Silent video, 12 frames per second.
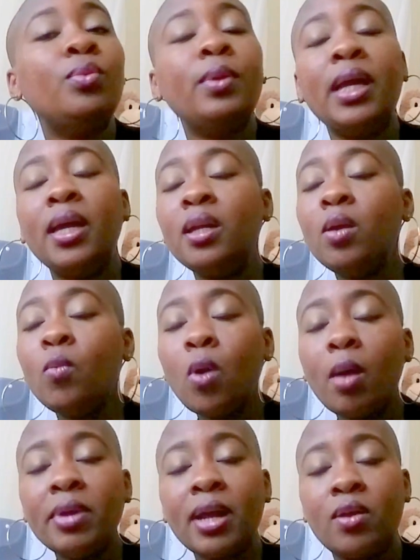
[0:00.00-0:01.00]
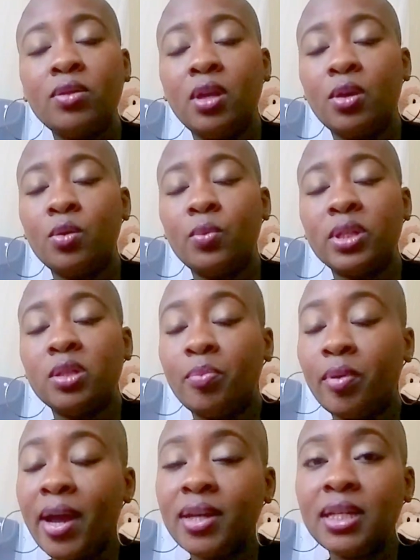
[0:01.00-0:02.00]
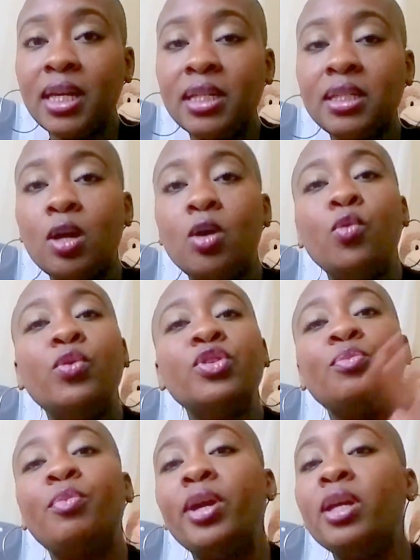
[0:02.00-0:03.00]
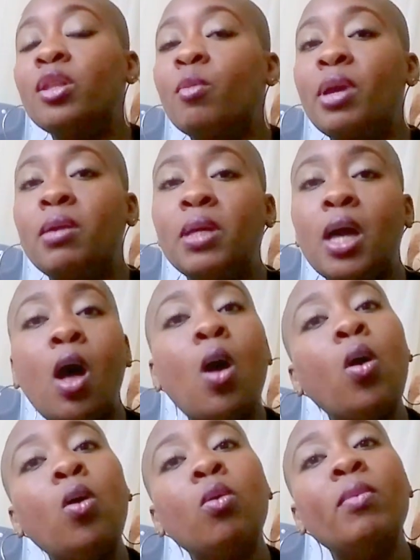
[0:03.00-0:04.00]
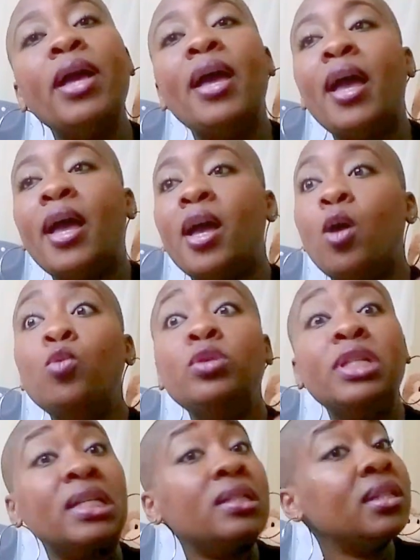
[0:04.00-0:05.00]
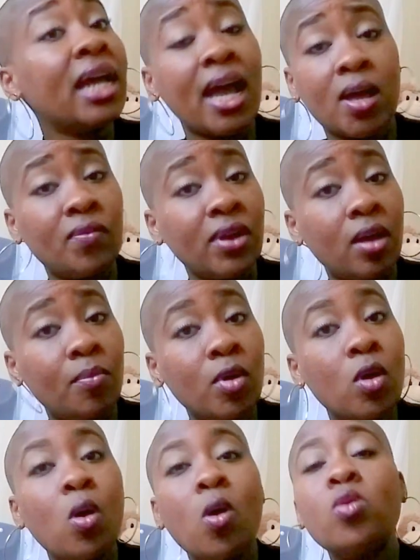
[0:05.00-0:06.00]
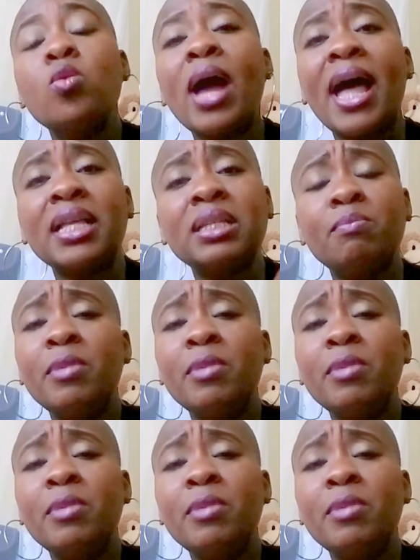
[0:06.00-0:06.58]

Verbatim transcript: to any woman out there who is pregnant, who is bringing their baby home, and who doesn't have help or who has